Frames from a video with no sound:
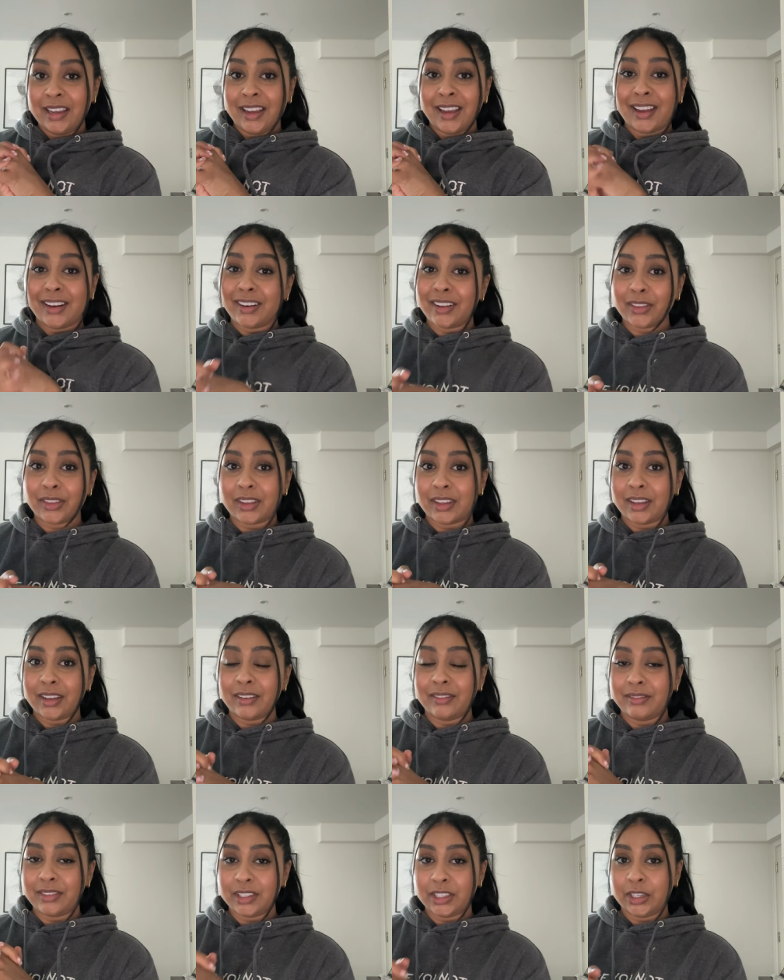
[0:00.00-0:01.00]

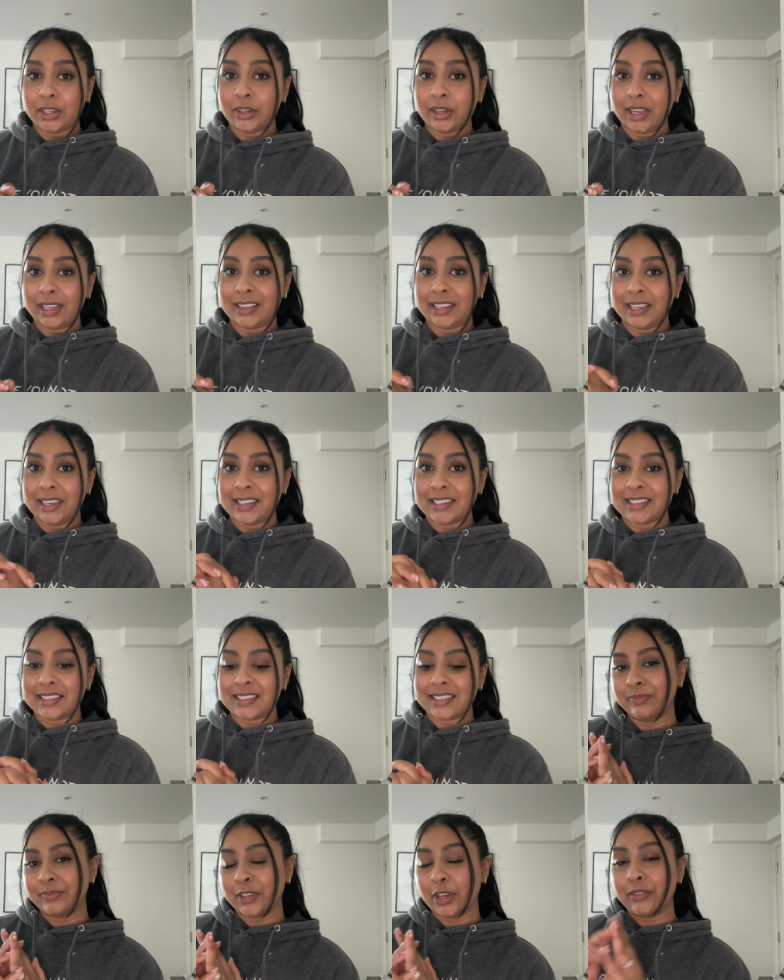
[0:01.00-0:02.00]
another video like
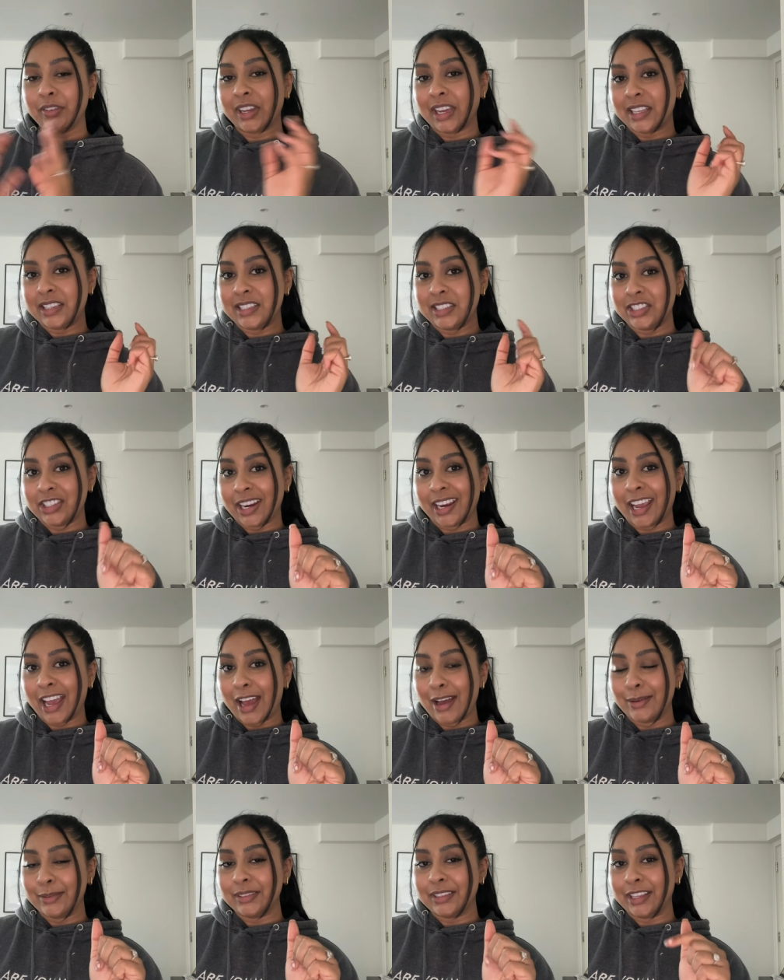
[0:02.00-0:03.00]
this. Don't forget to check
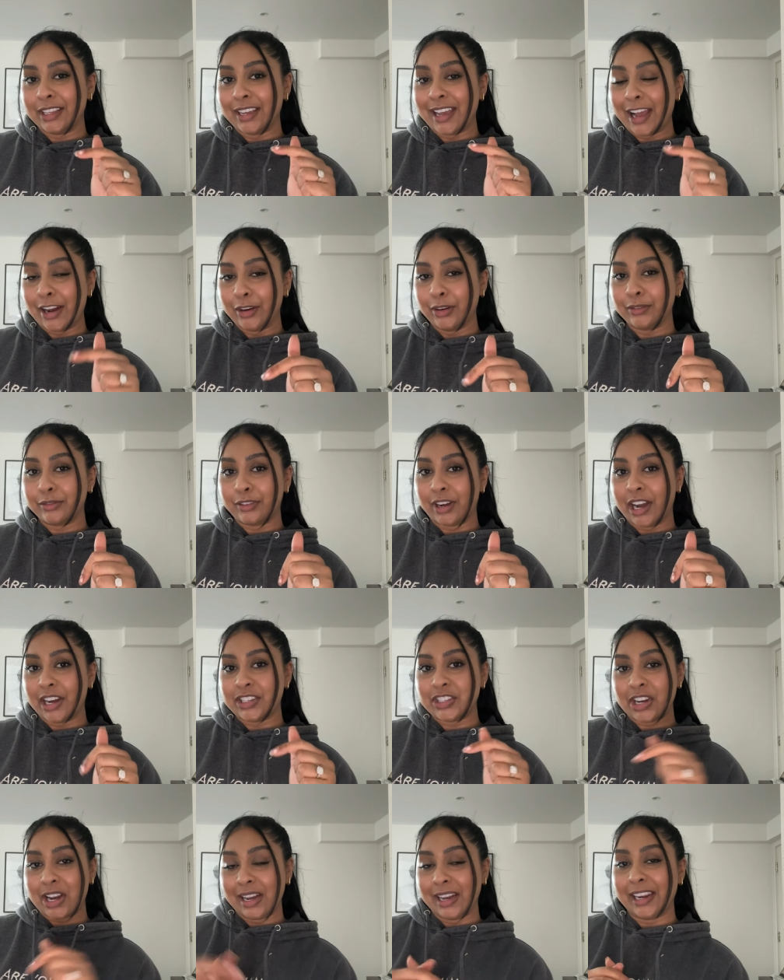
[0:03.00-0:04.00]
out the
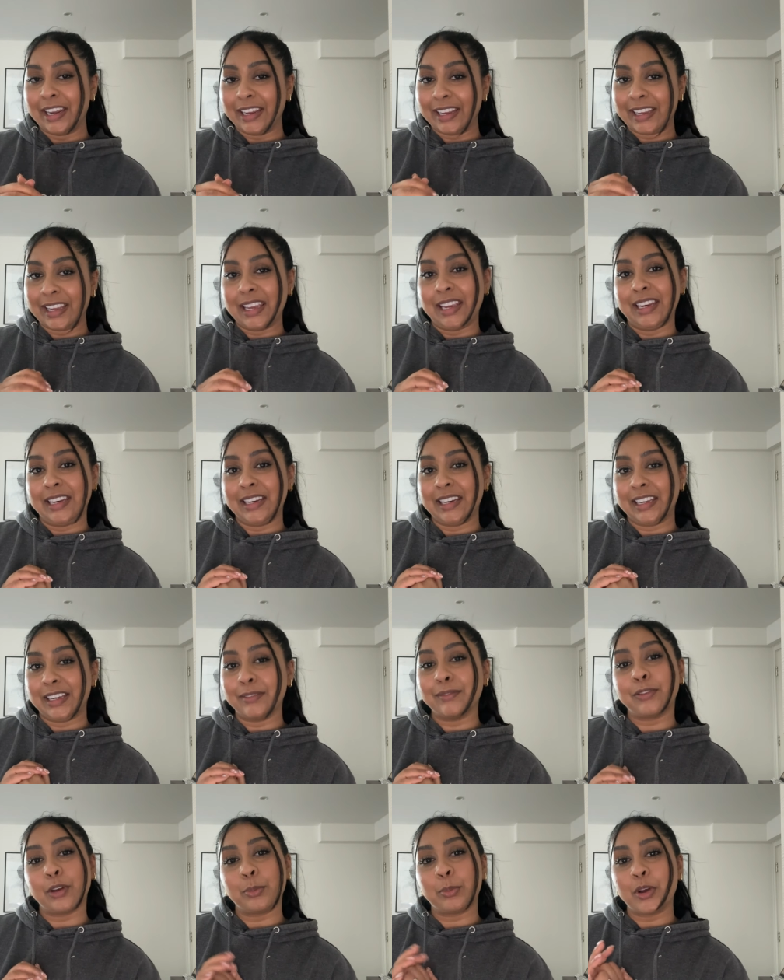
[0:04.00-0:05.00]
HelloFresh link in the
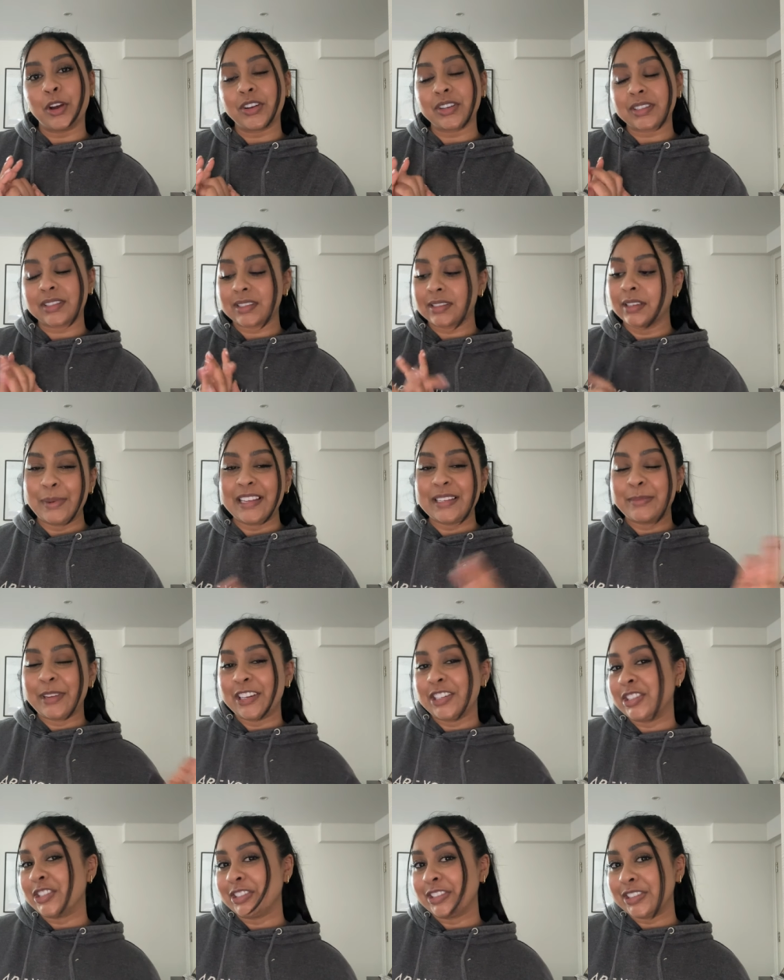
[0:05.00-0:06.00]
info box. Please make
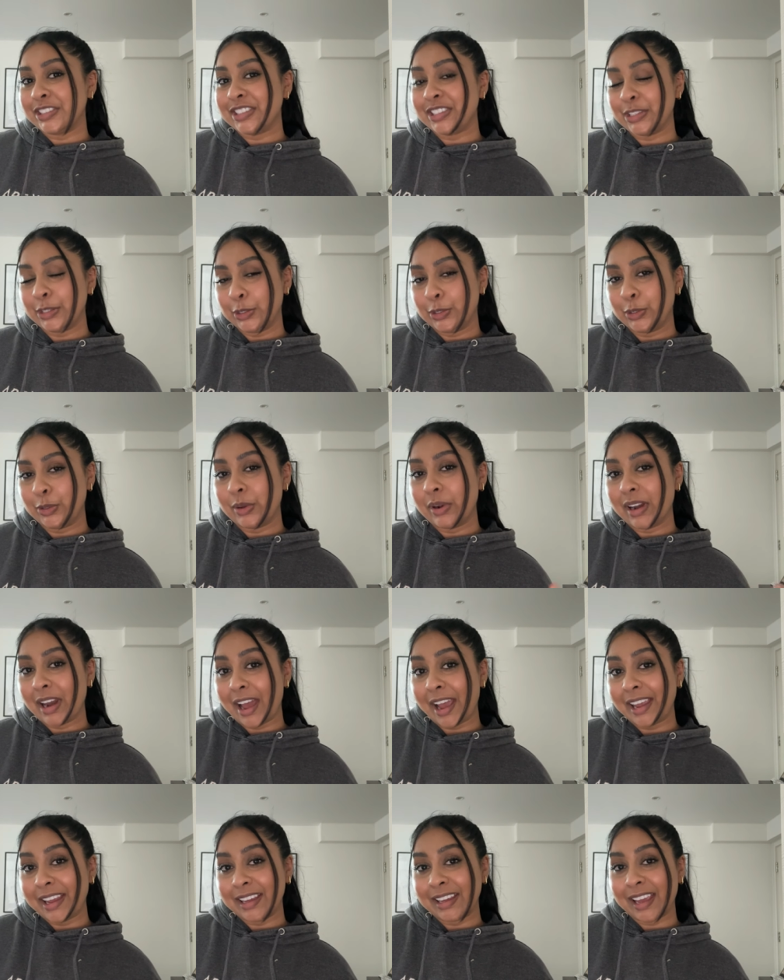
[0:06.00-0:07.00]
sure to
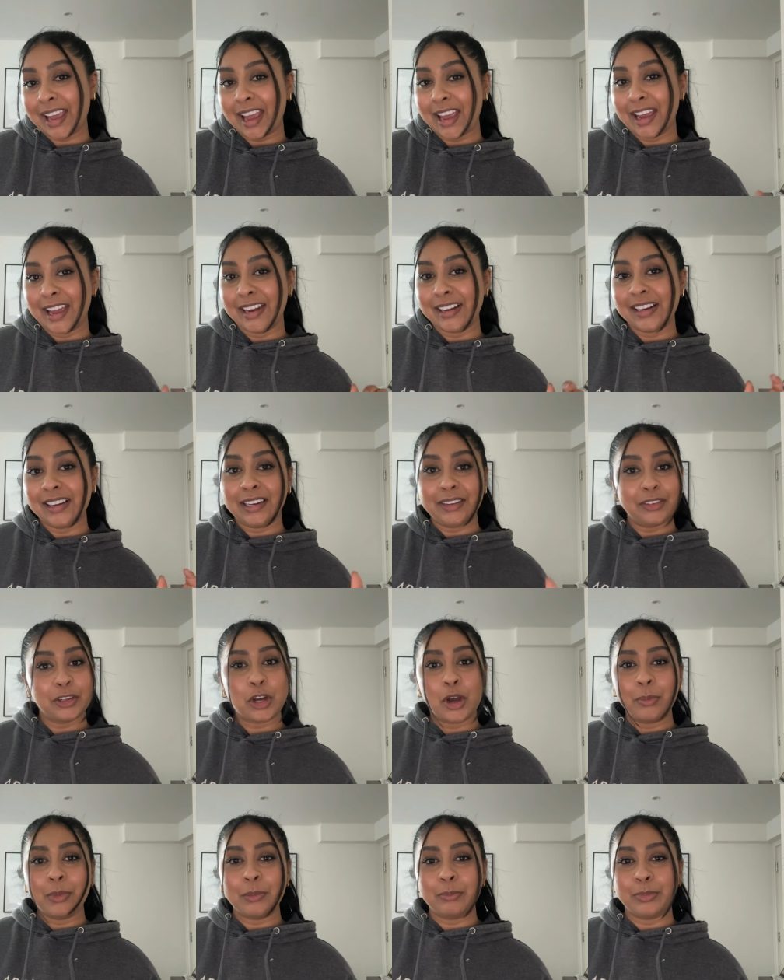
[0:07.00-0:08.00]
like and leave a
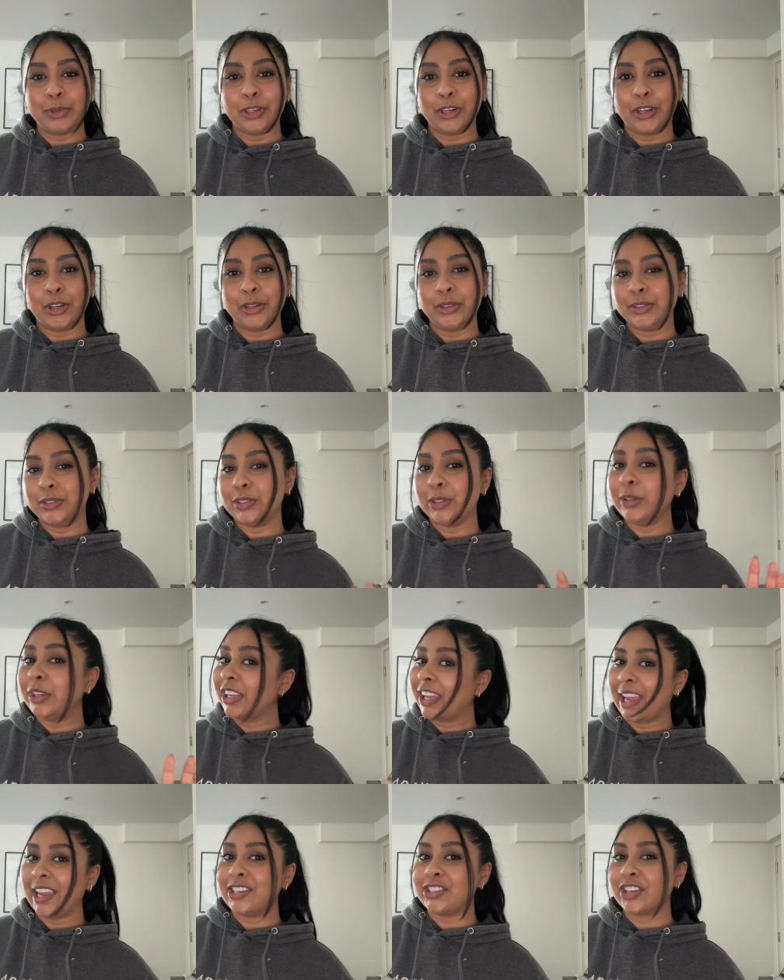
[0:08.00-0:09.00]
comment below. Do
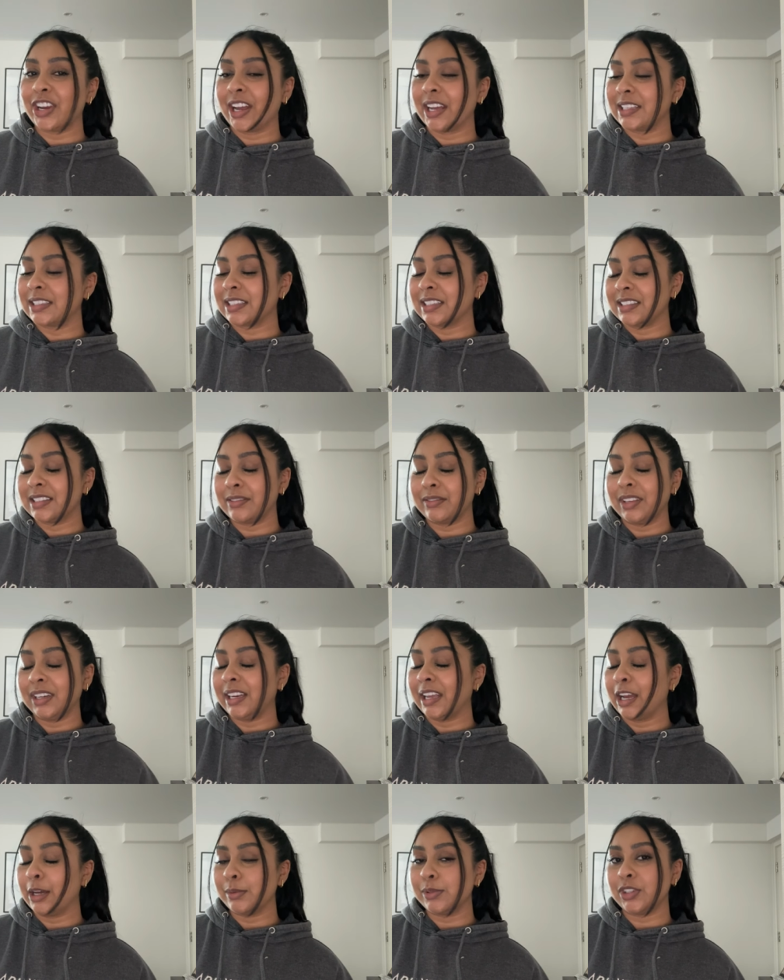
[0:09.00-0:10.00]
engage, guys, because it
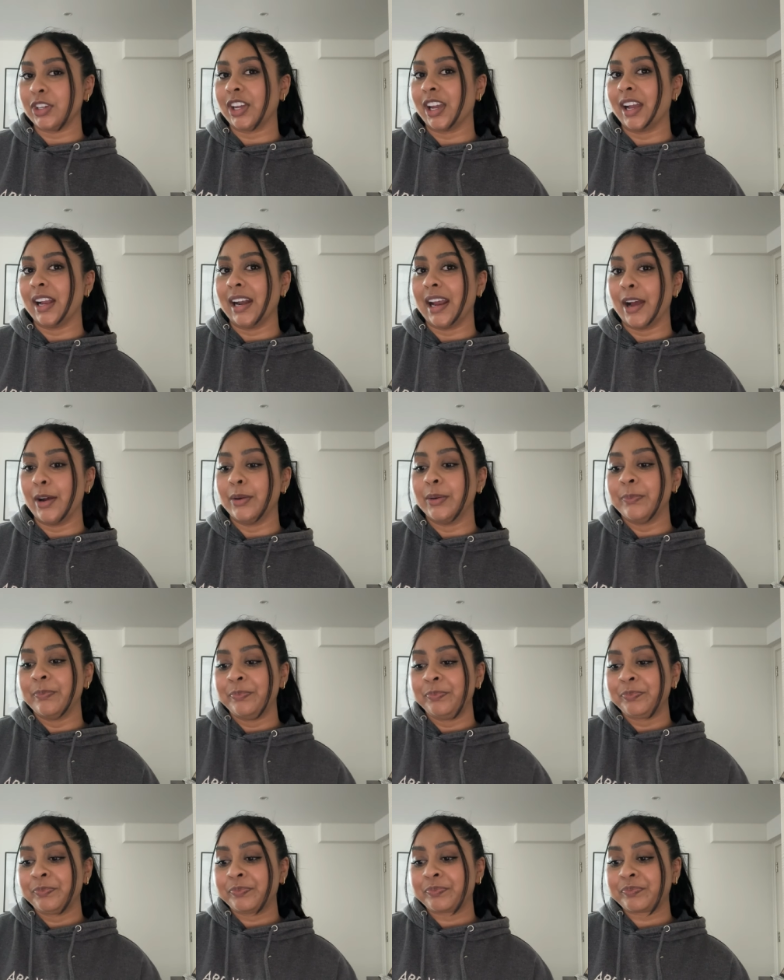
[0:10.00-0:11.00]
really helps your girl out,
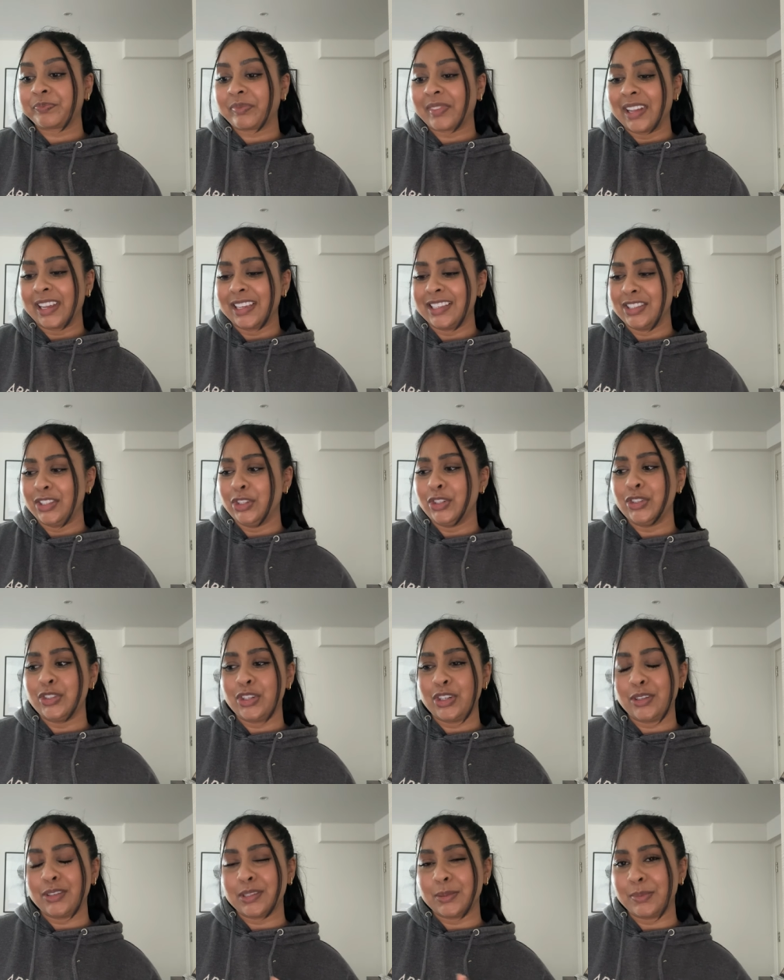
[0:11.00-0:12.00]
because
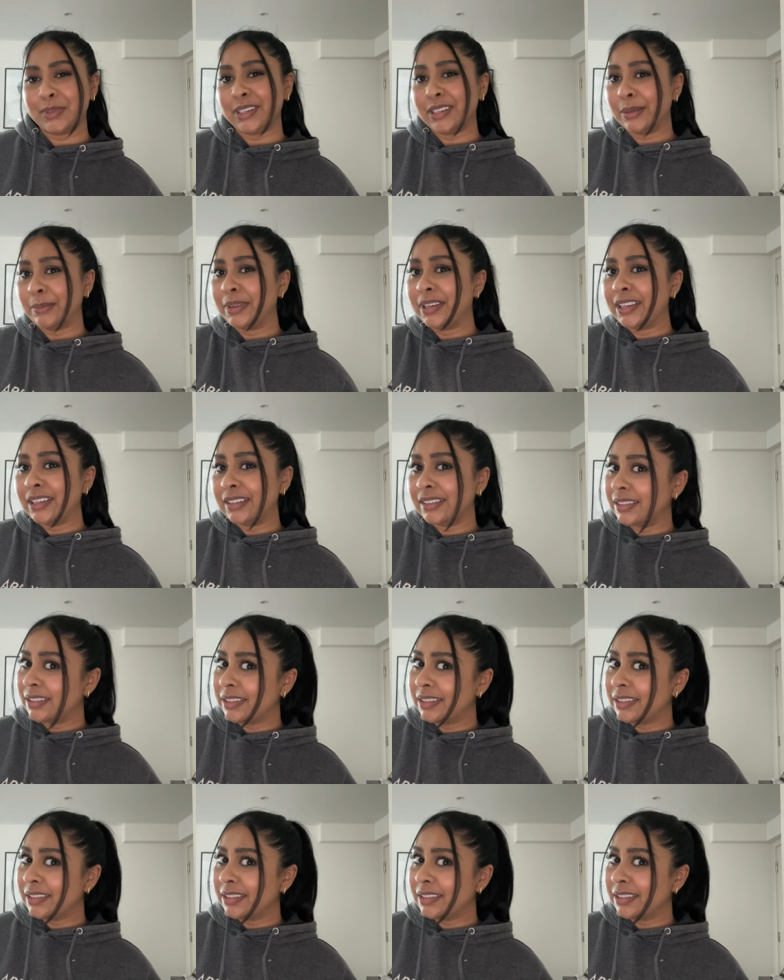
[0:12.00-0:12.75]
YouTube has been a bit